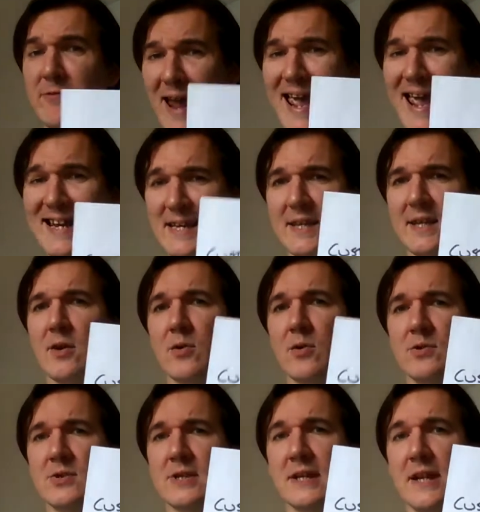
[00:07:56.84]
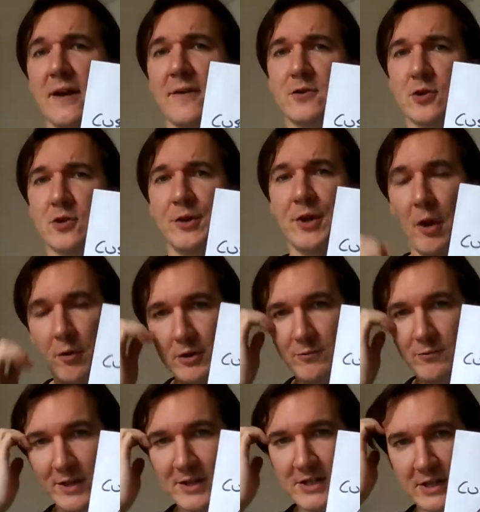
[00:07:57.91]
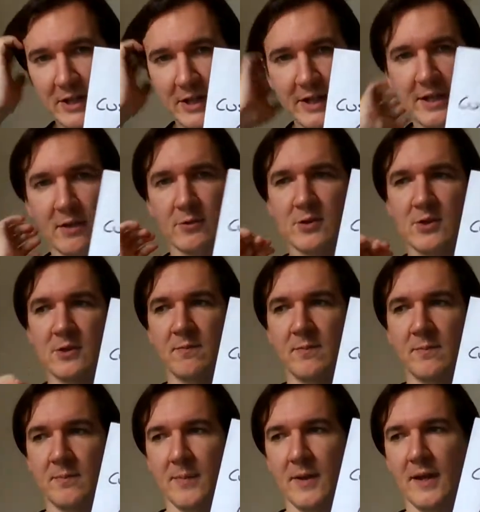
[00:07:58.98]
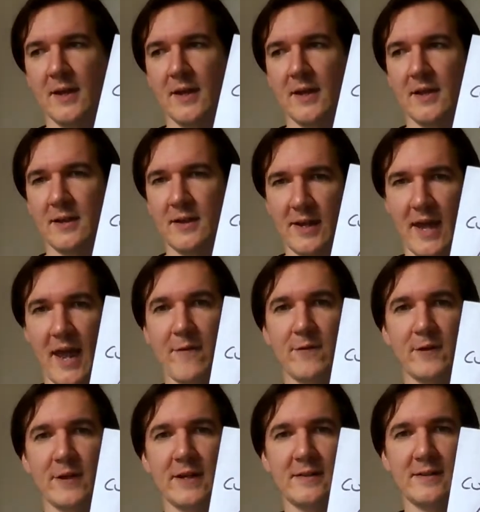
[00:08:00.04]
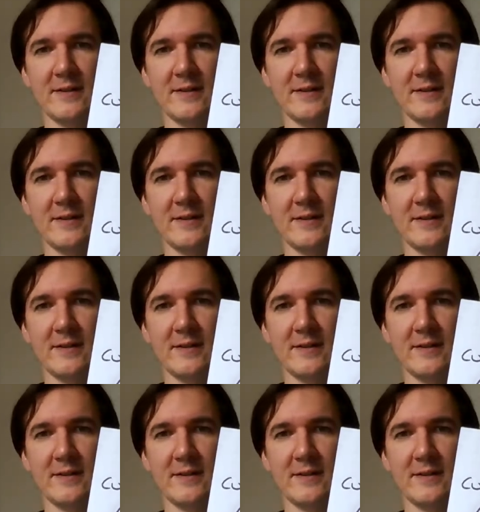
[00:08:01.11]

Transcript: rarely used a left join, only recently on some like heavily